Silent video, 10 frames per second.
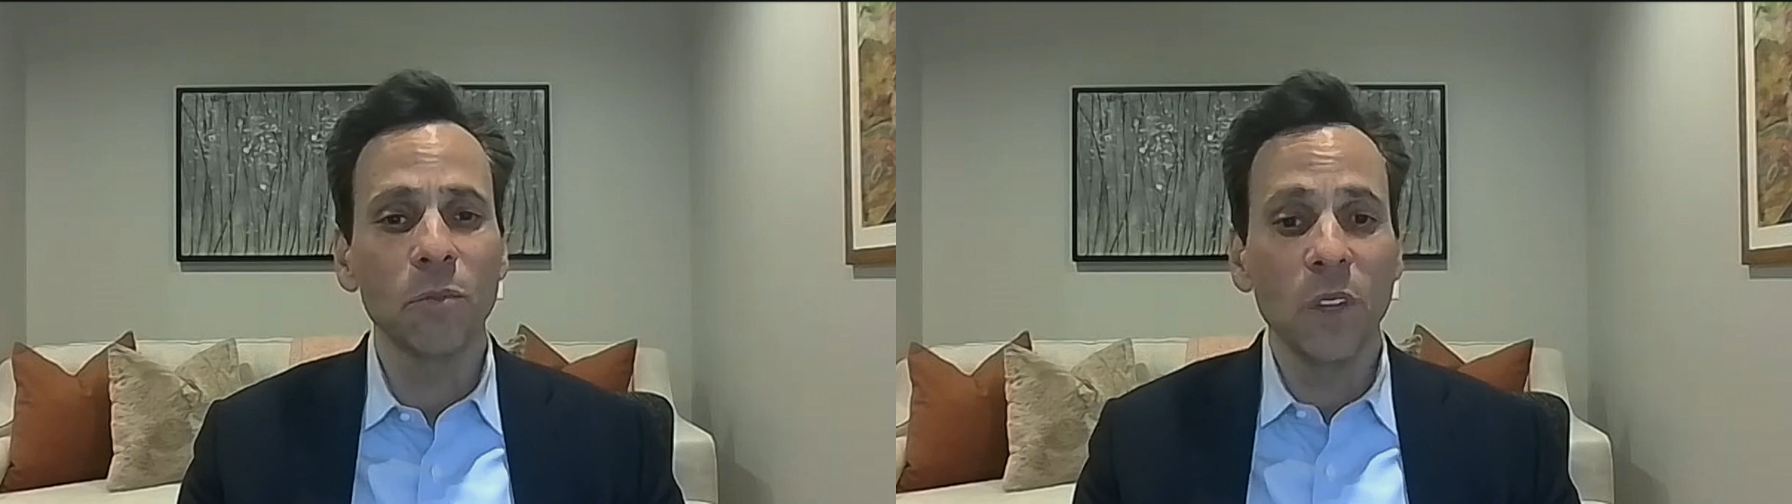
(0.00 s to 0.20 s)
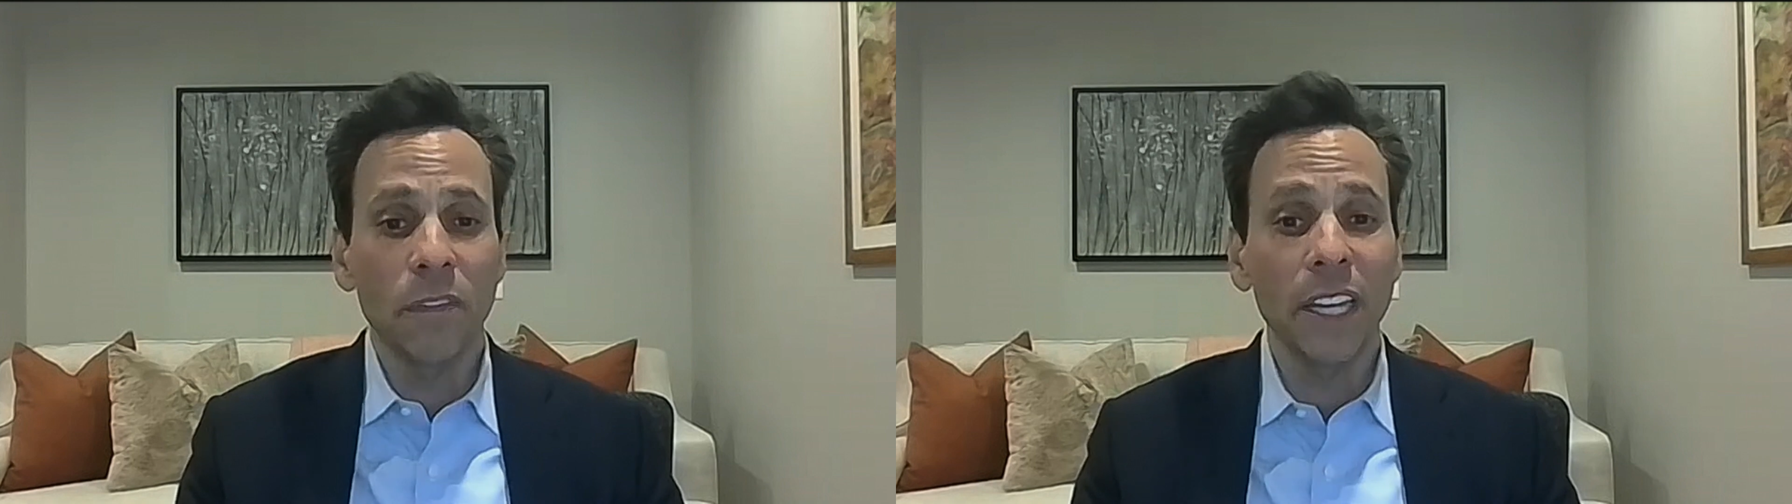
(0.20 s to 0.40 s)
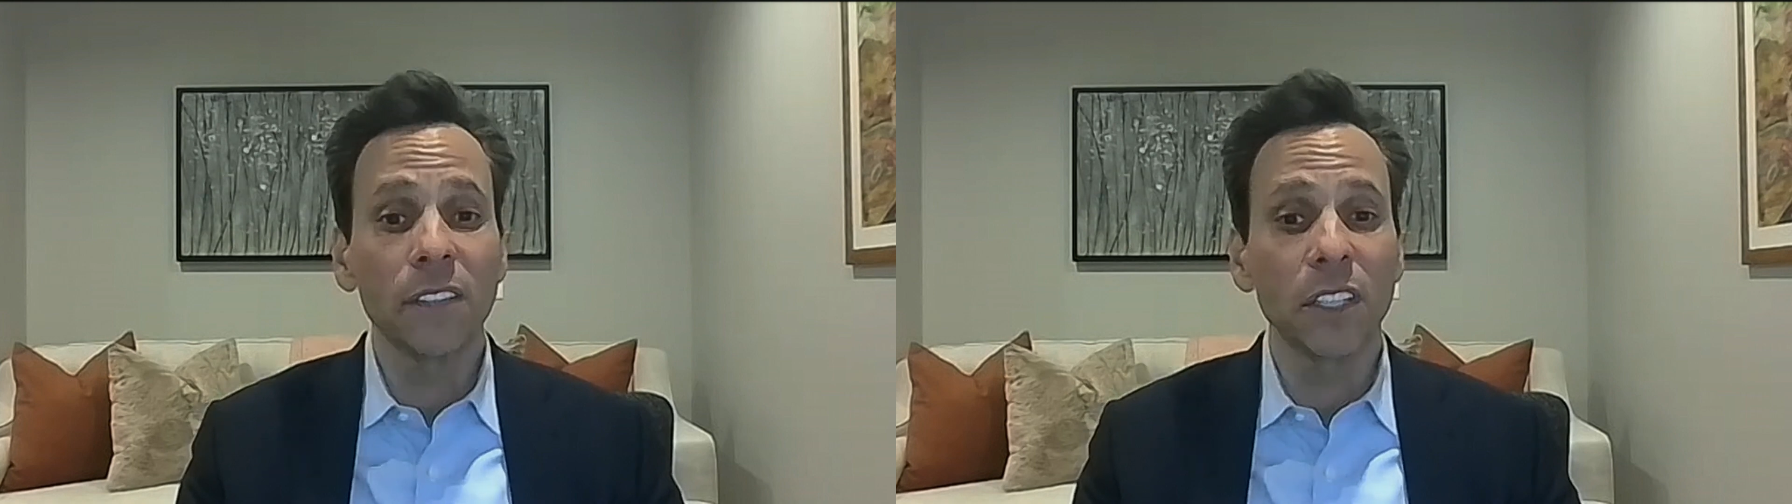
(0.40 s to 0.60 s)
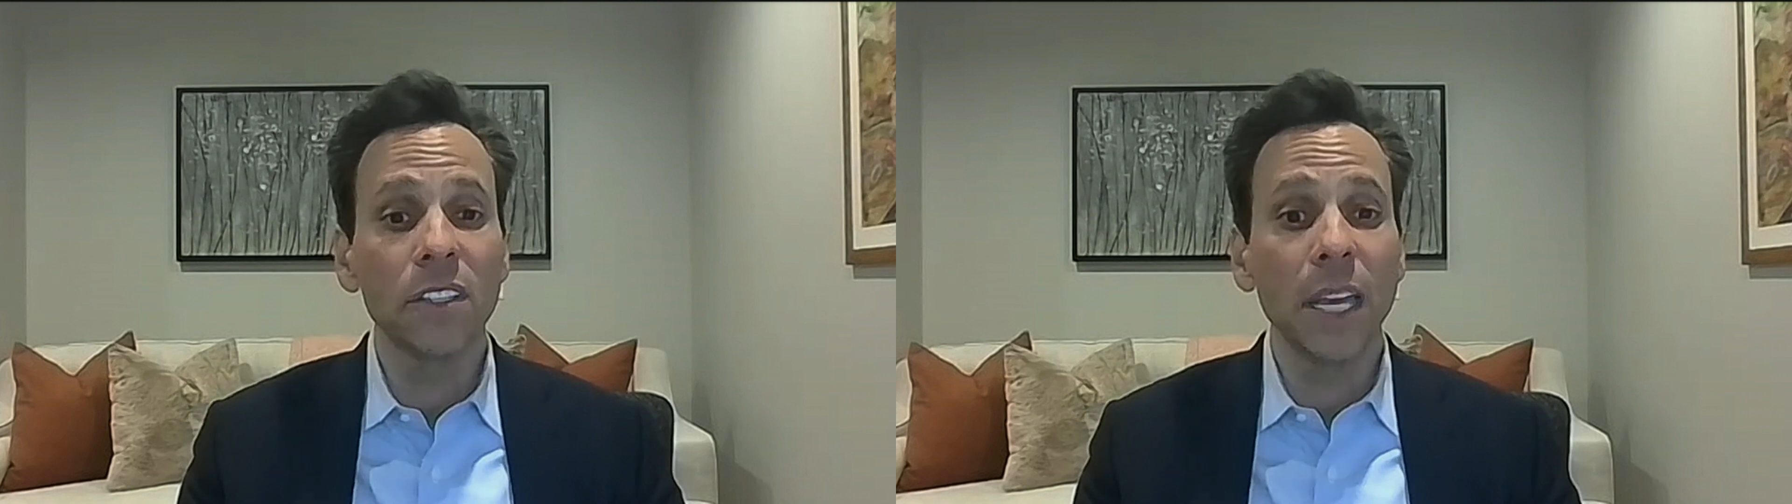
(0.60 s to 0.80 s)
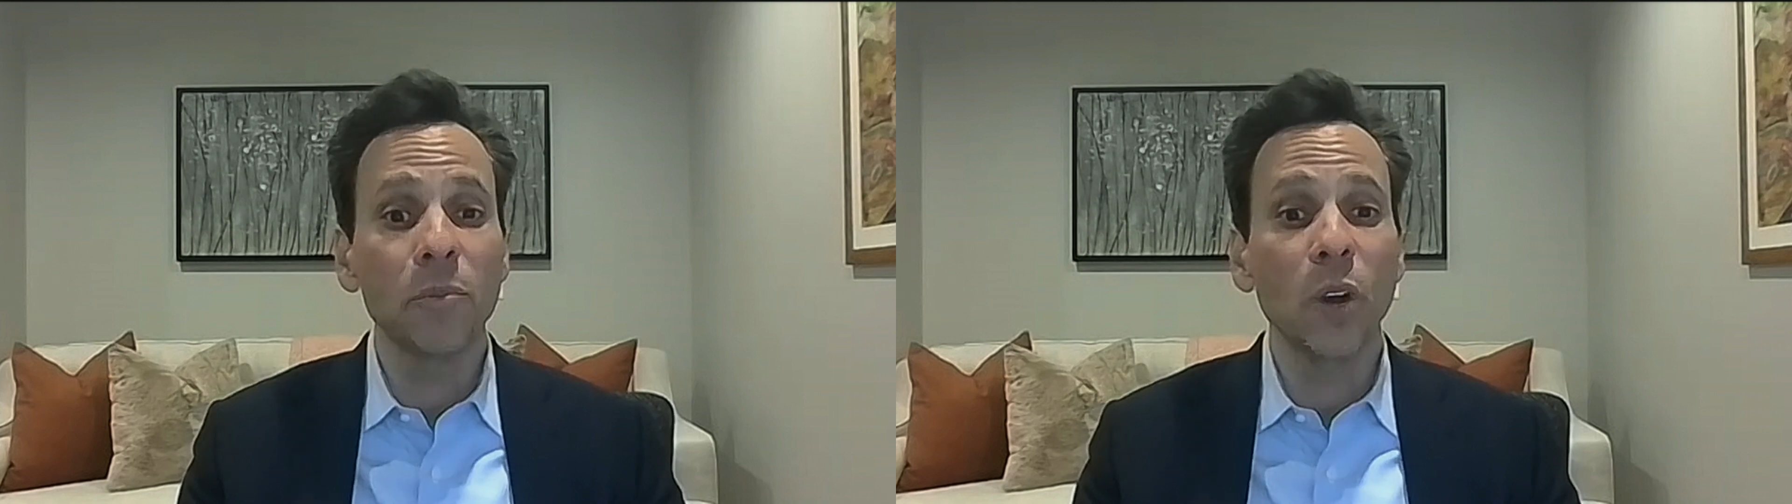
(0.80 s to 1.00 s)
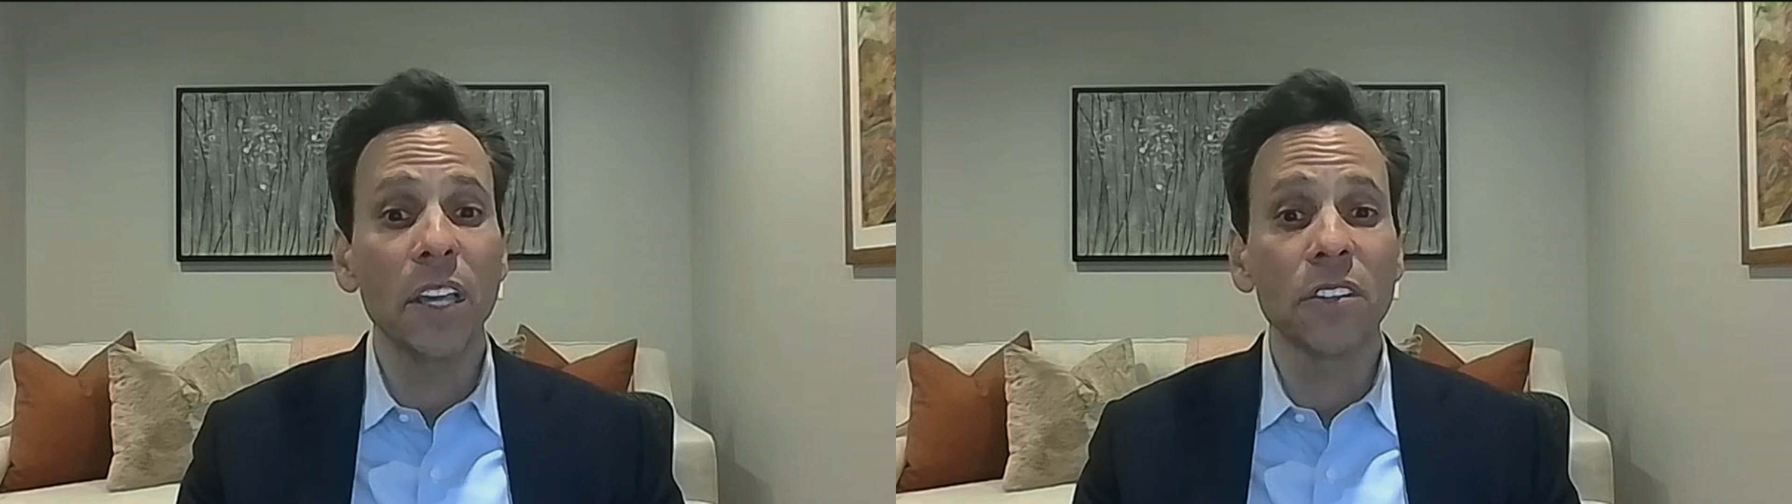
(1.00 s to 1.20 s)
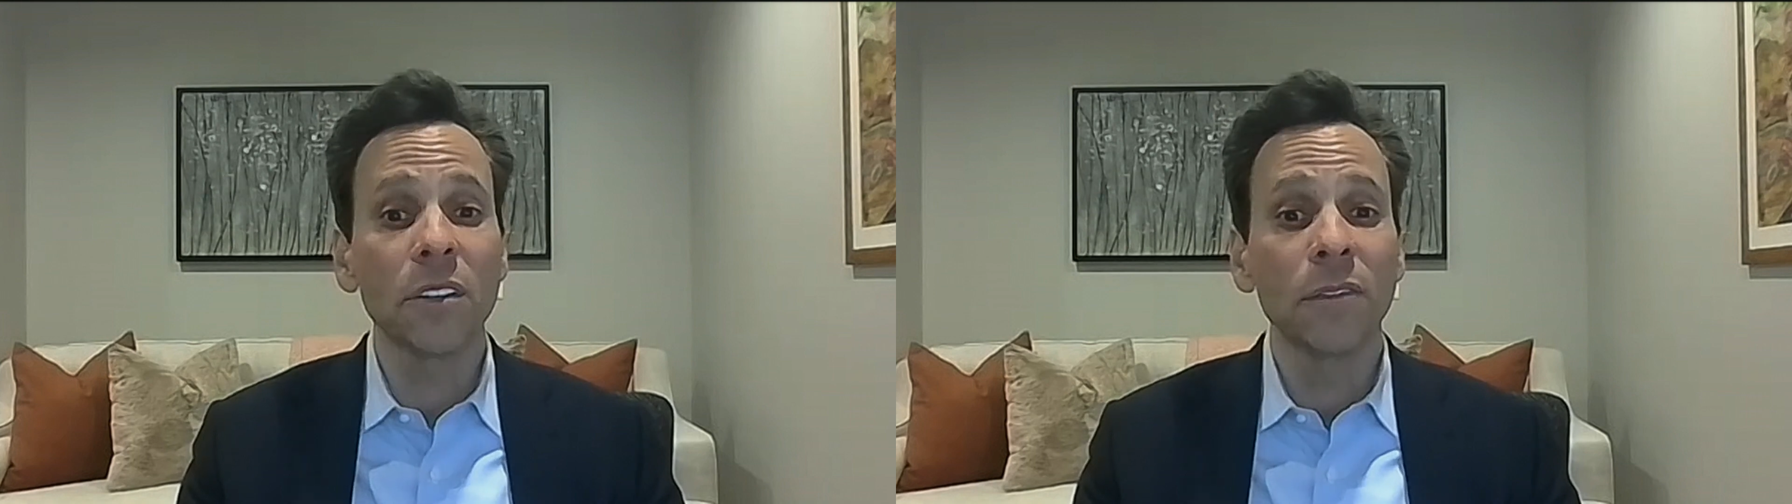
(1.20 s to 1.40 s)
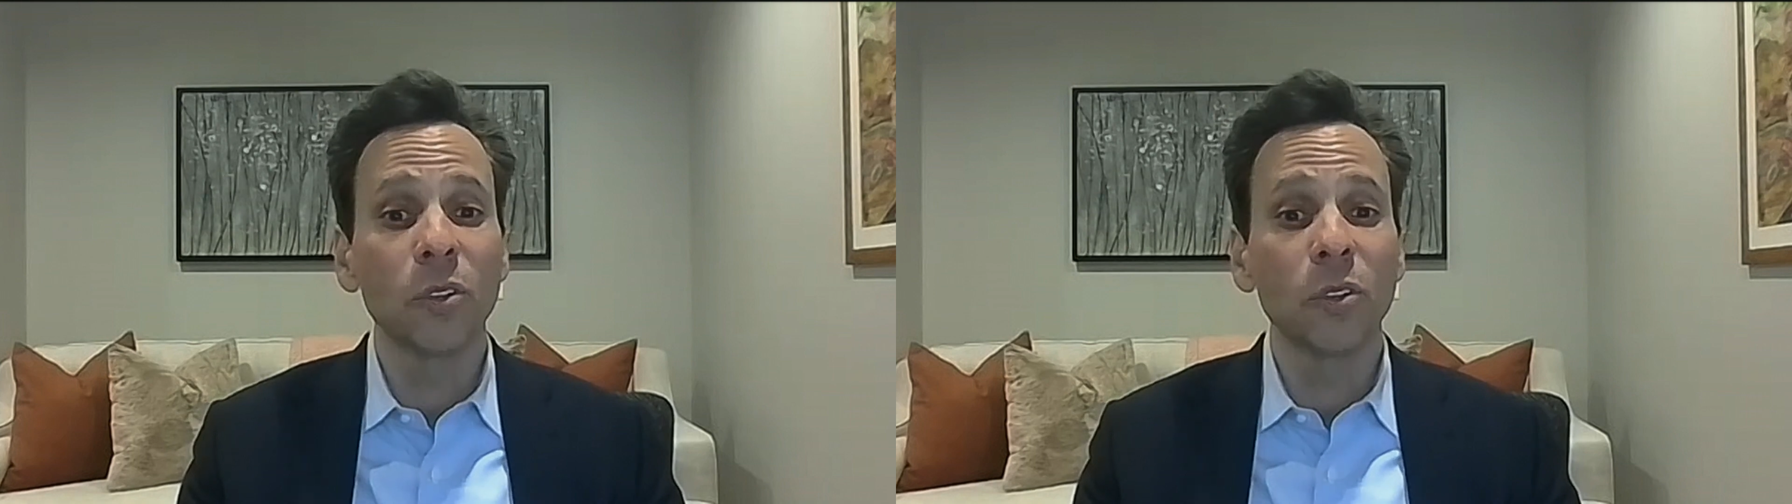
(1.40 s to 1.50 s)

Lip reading: effectively set price